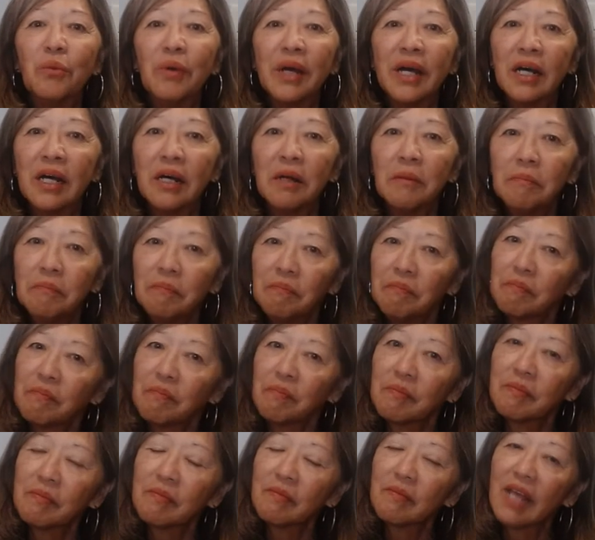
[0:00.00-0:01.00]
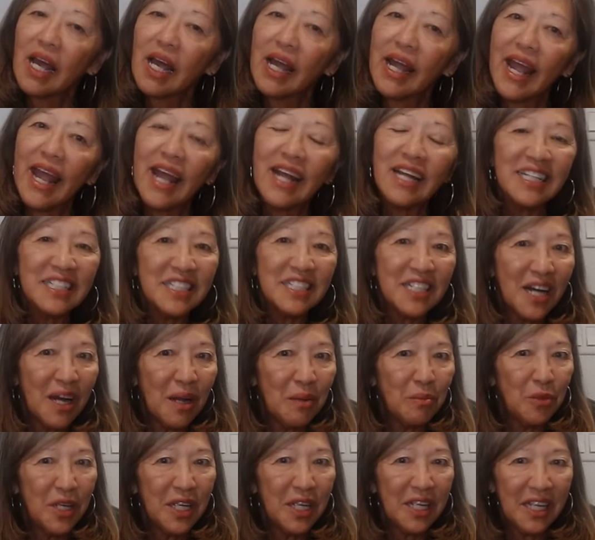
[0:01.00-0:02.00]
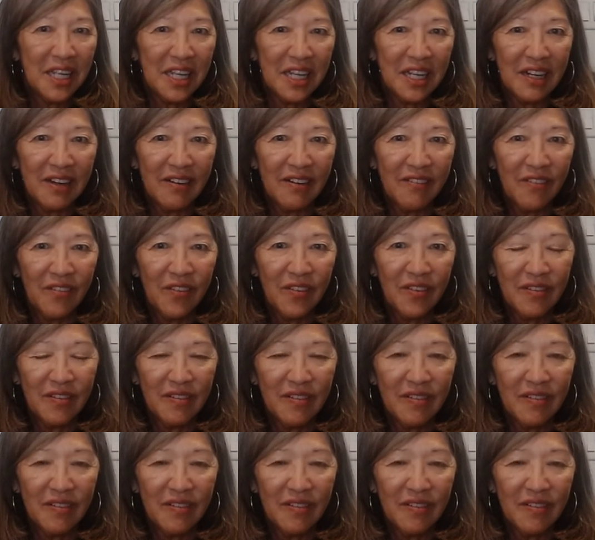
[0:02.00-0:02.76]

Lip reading: Well, anytime we give,